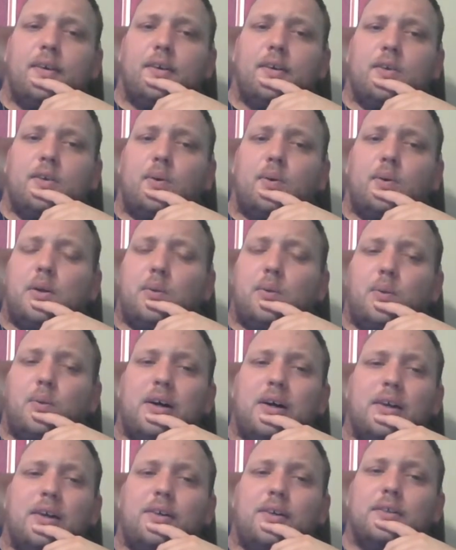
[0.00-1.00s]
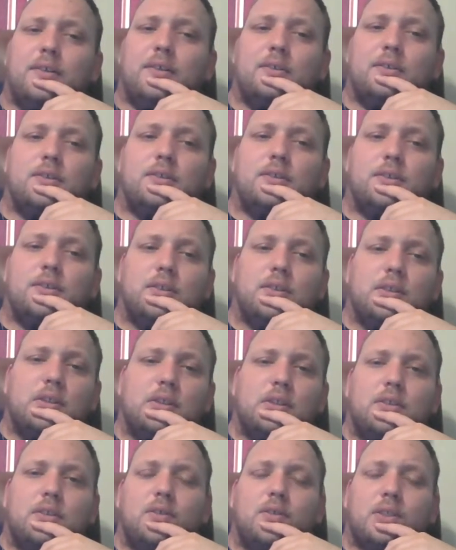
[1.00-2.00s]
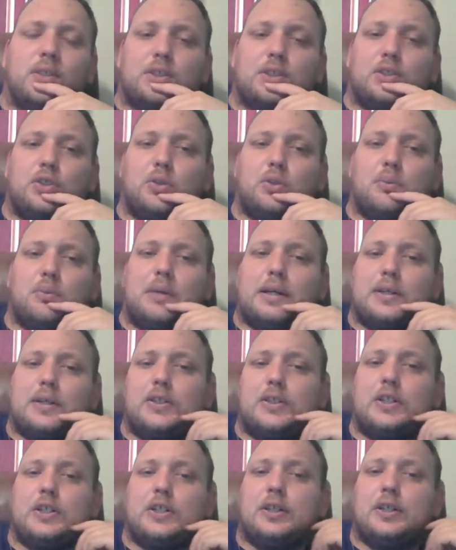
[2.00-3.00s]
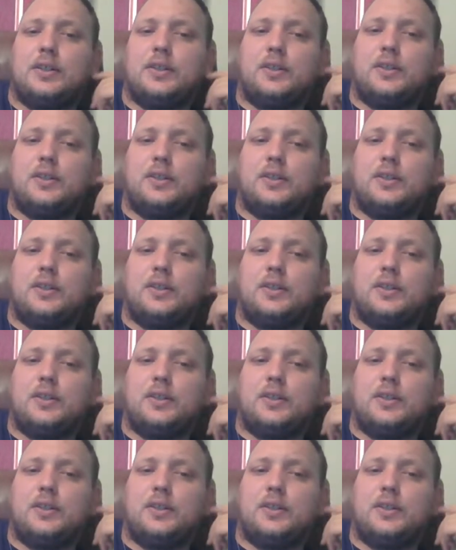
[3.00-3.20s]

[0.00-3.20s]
quite a while for it to turn back on.